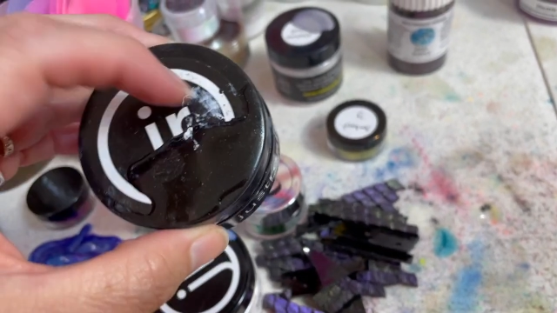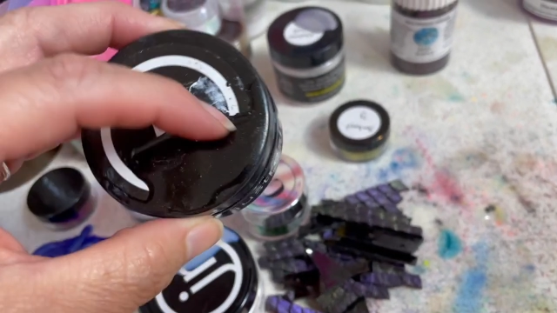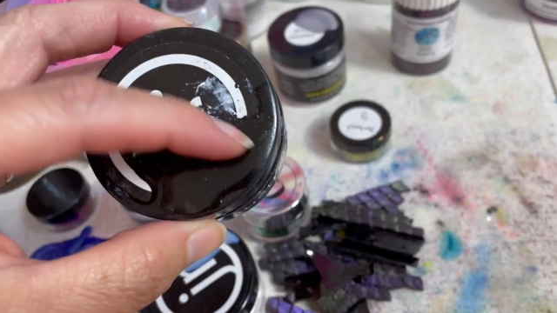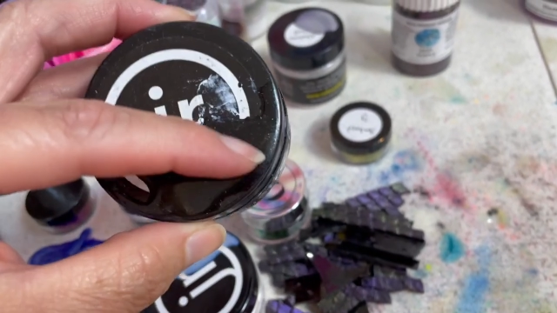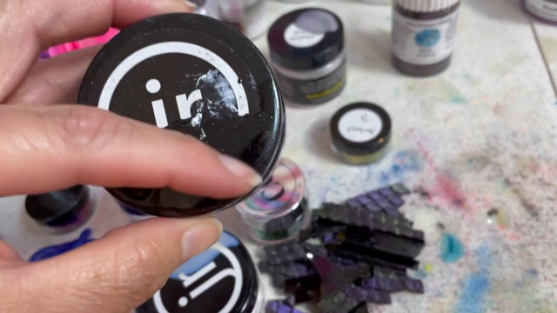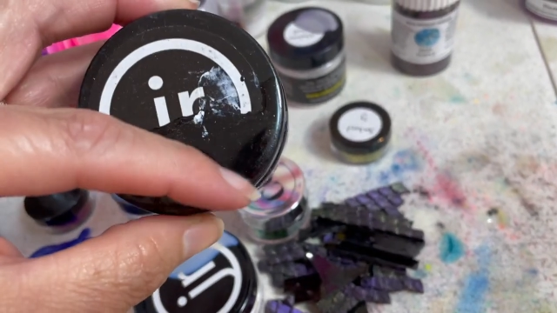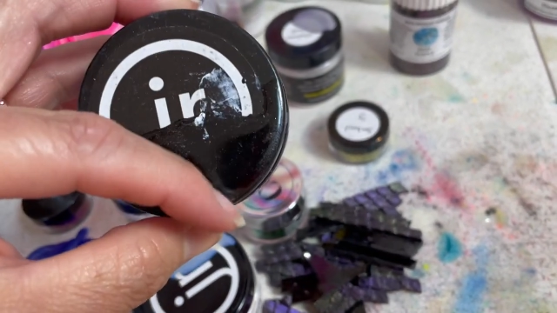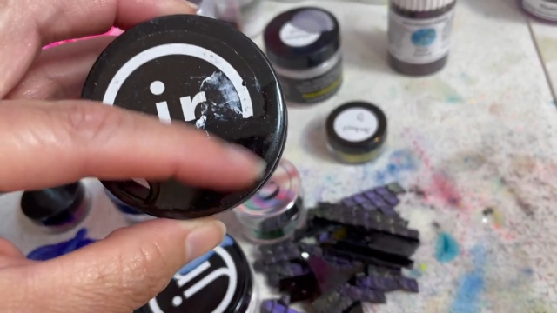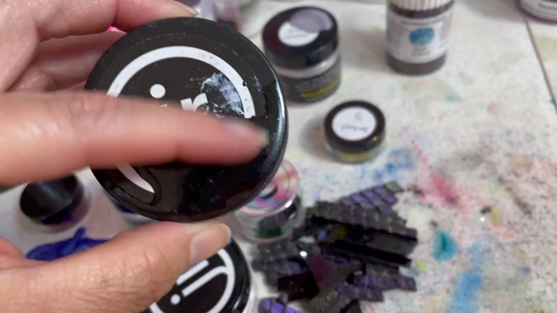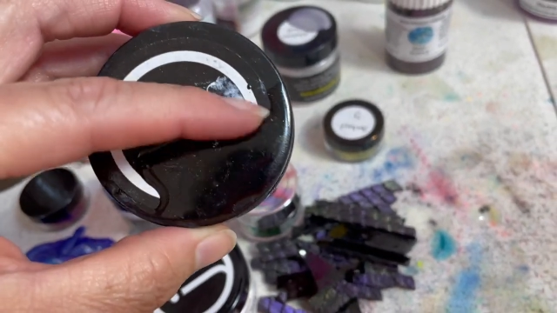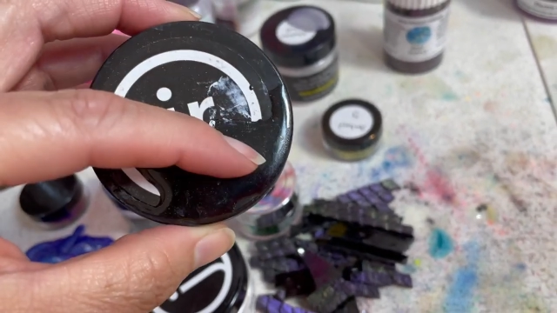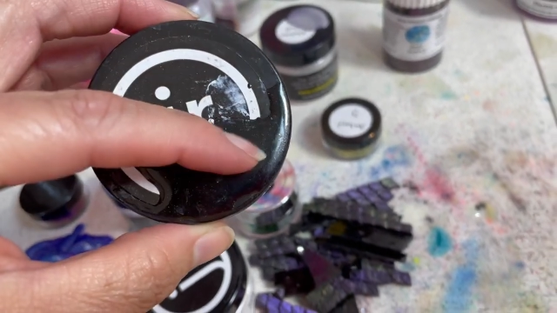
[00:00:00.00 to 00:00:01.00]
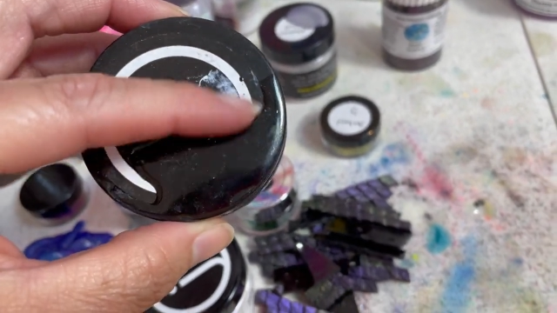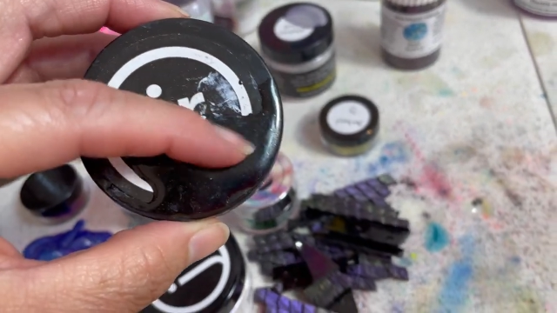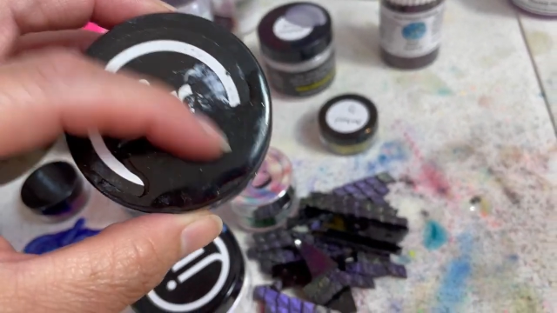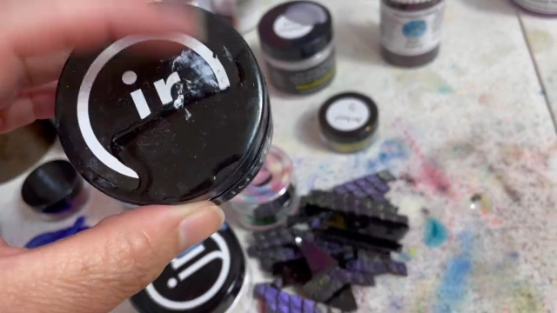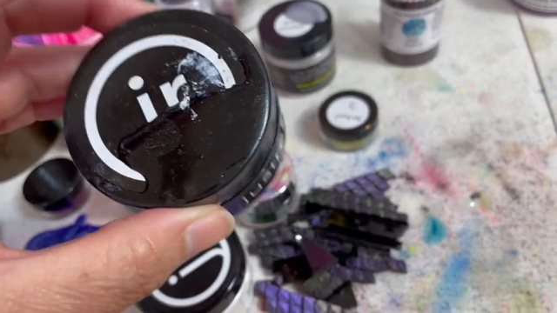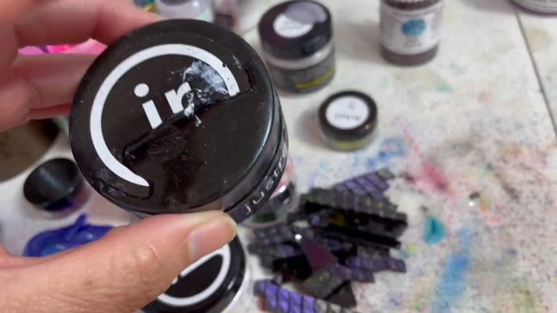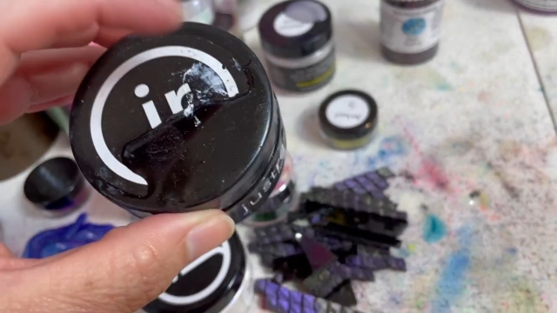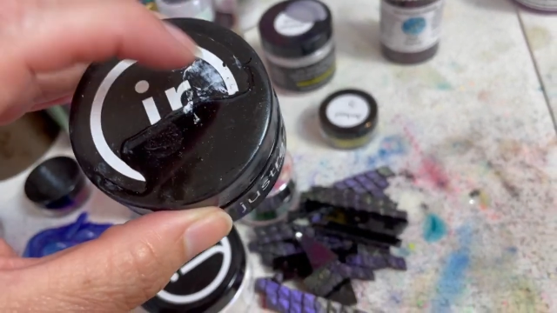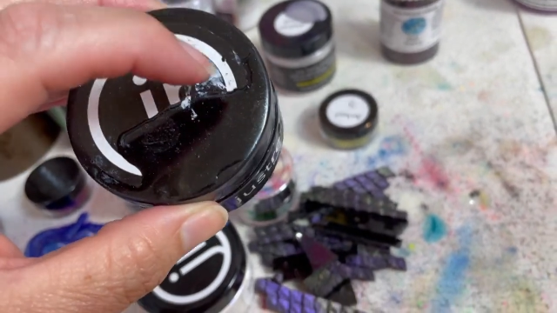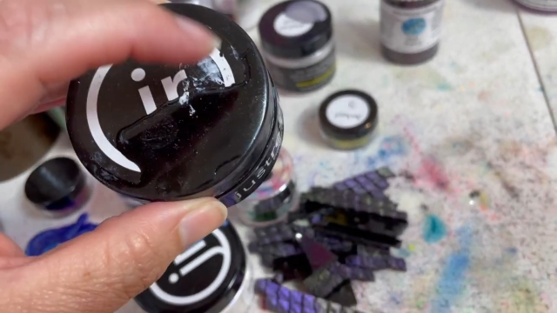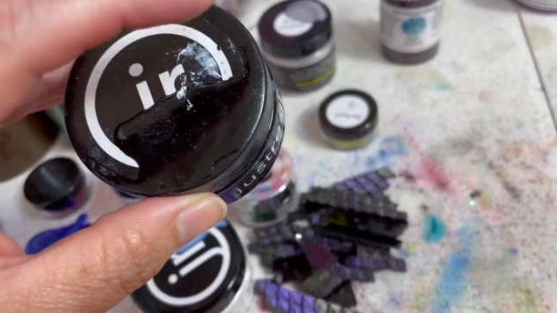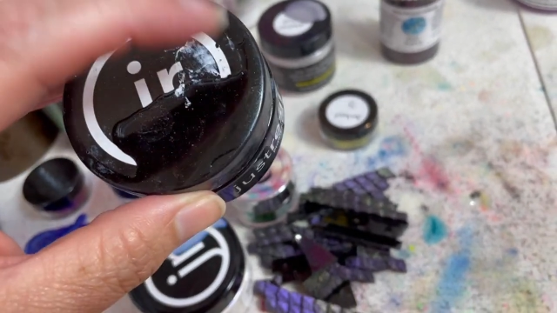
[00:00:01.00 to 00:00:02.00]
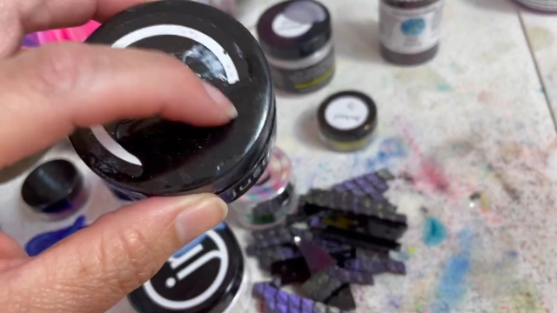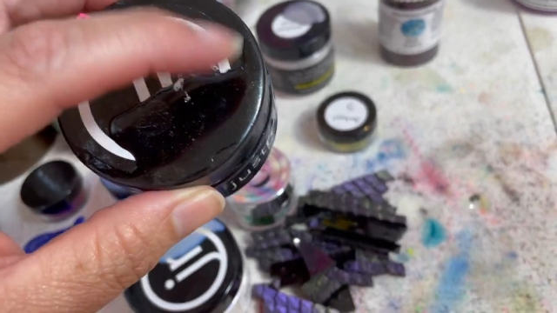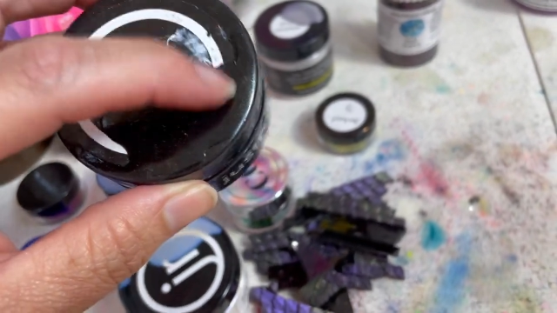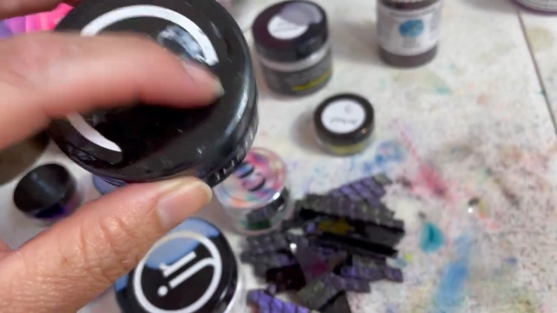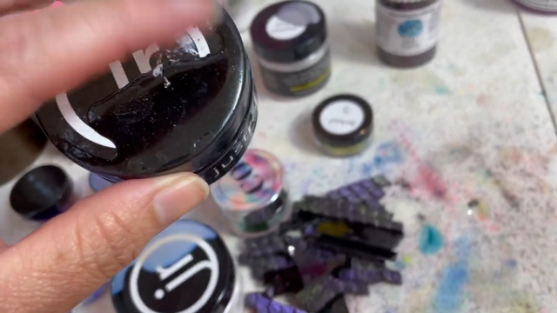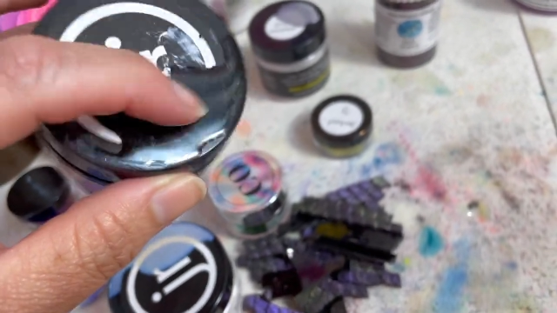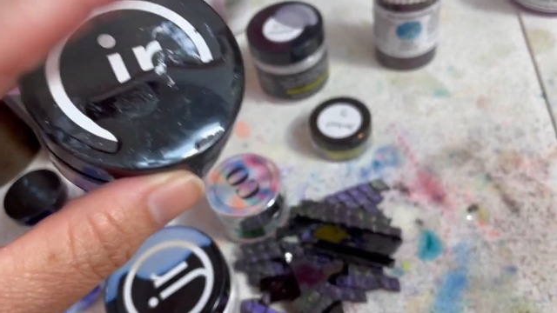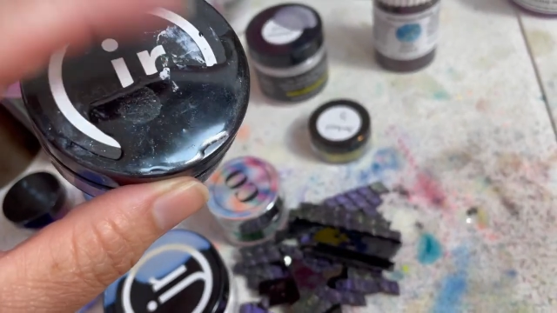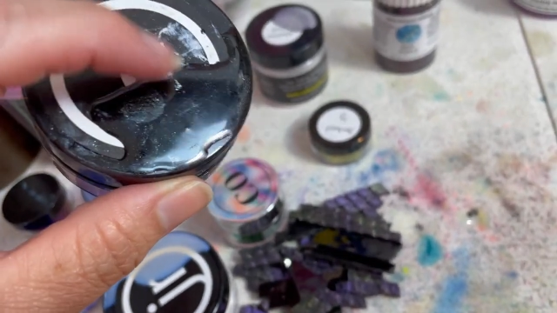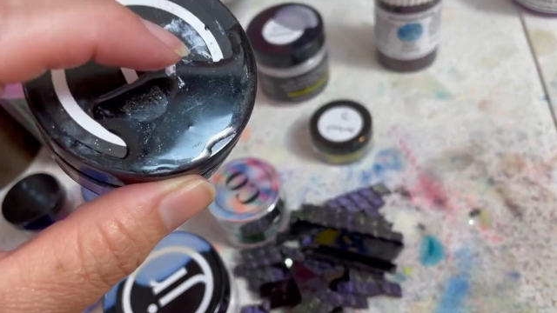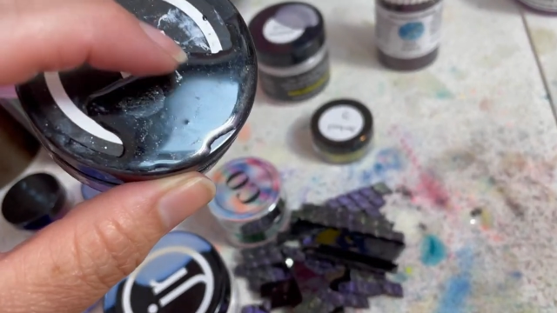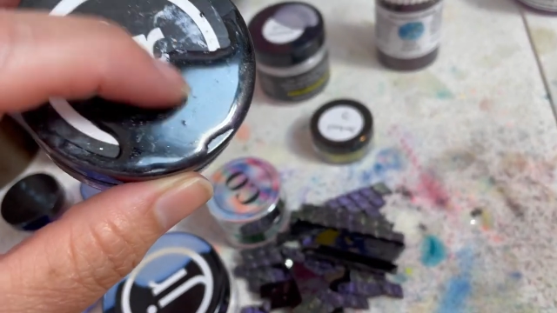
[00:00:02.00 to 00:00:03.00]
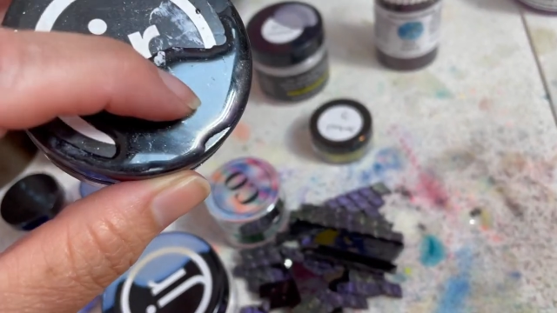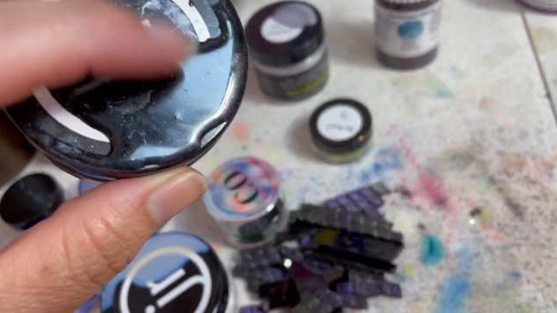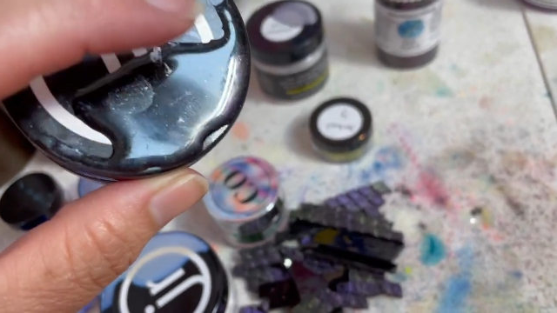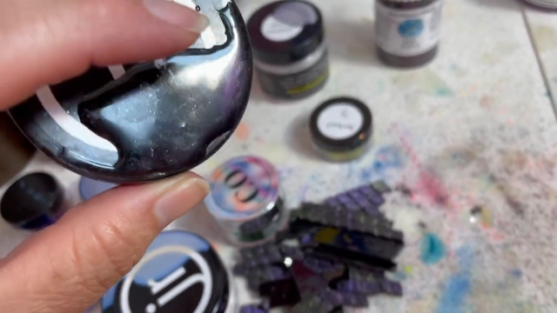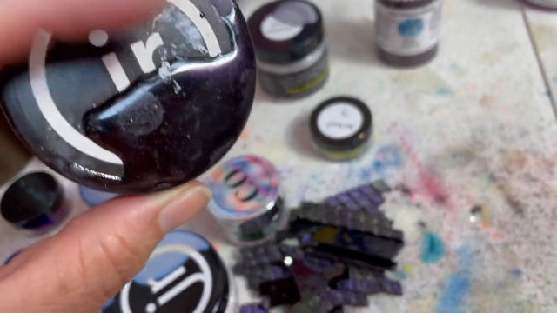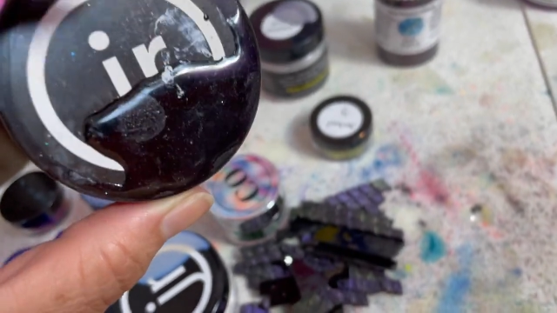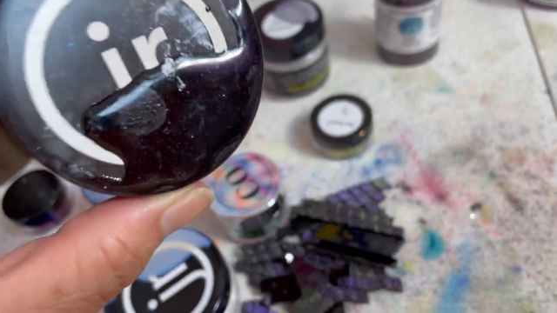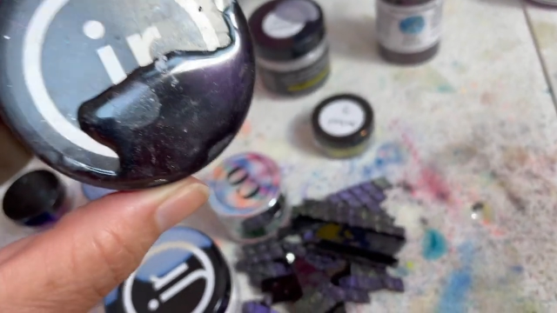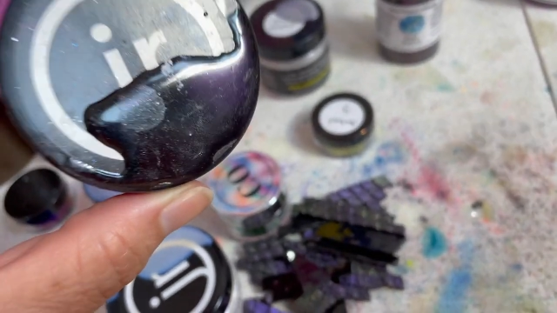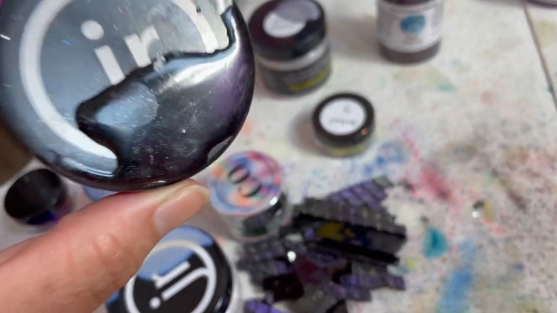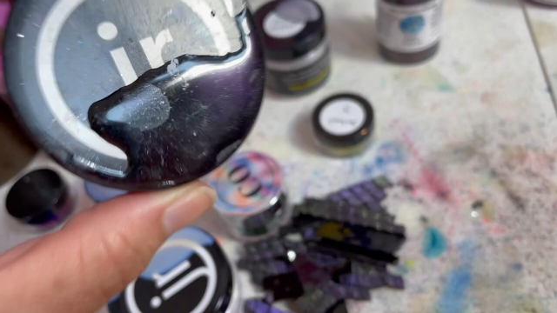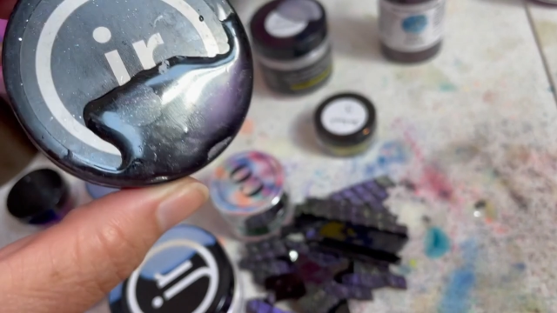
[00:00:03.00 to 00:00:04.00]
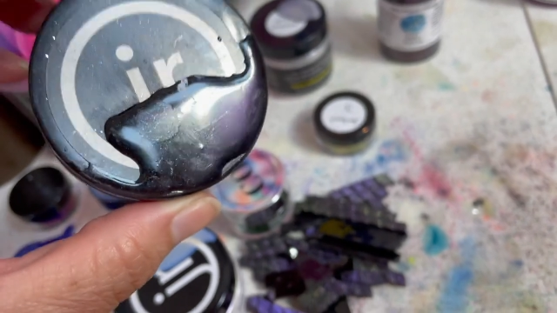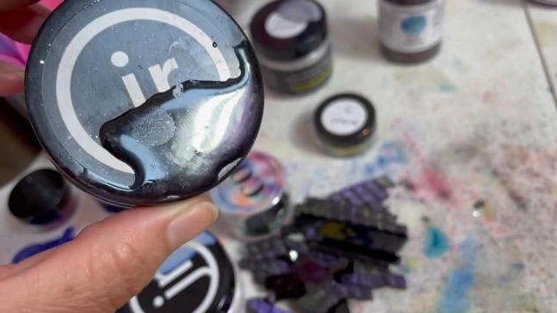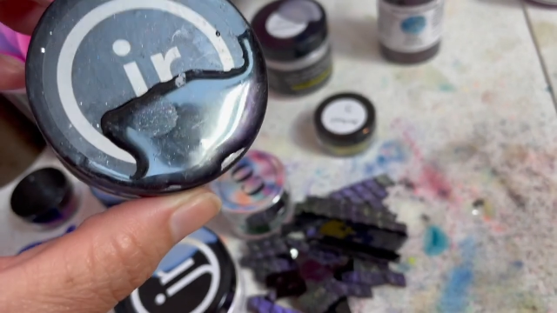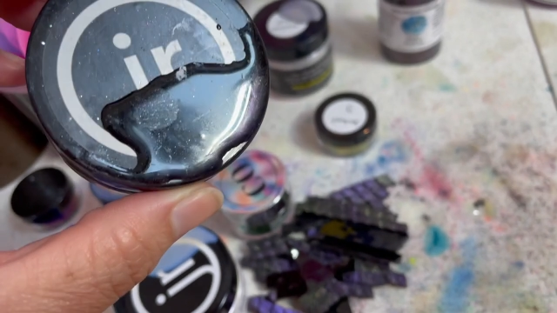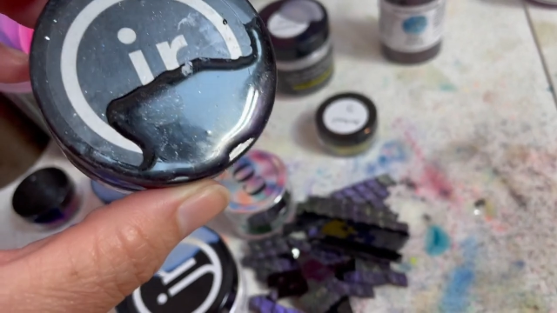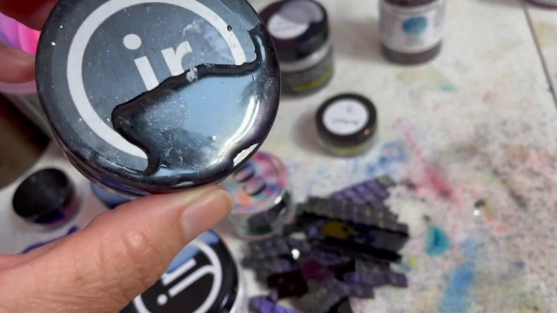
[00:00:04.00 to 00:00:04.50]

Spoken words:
No face is visible, so there are no lips to read.